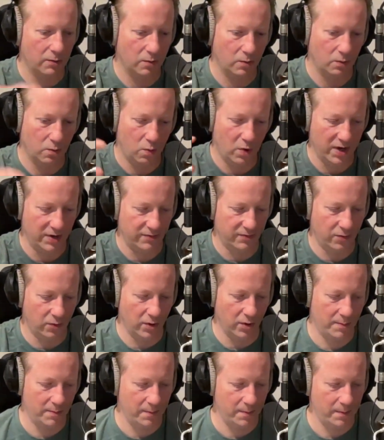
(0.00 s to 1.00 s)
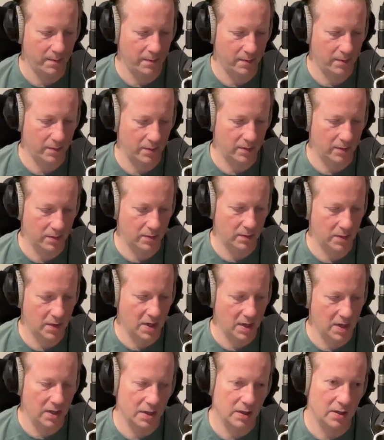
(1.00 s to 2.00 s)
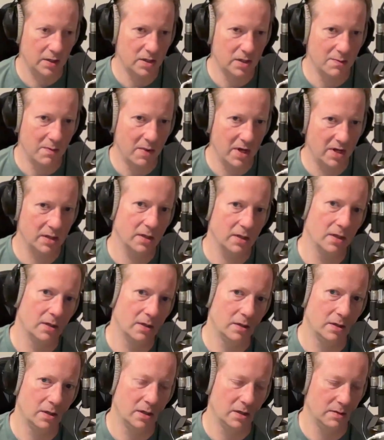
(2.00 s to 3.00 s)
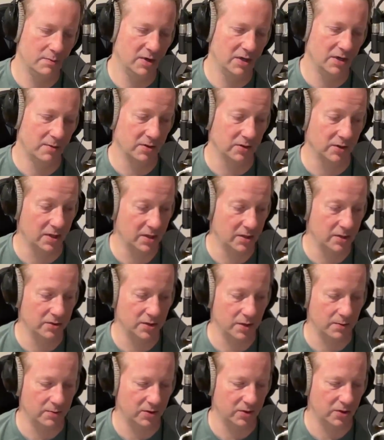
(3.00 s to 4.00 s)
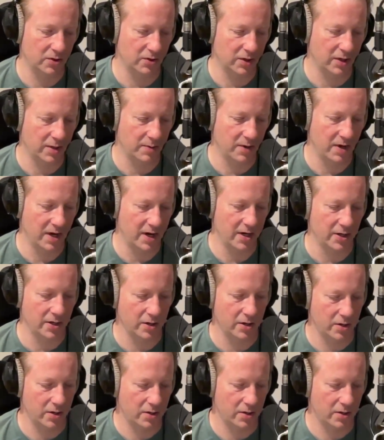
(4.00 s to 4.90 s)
waveform, you might not be able to hear this. I'm going to turn it up higher.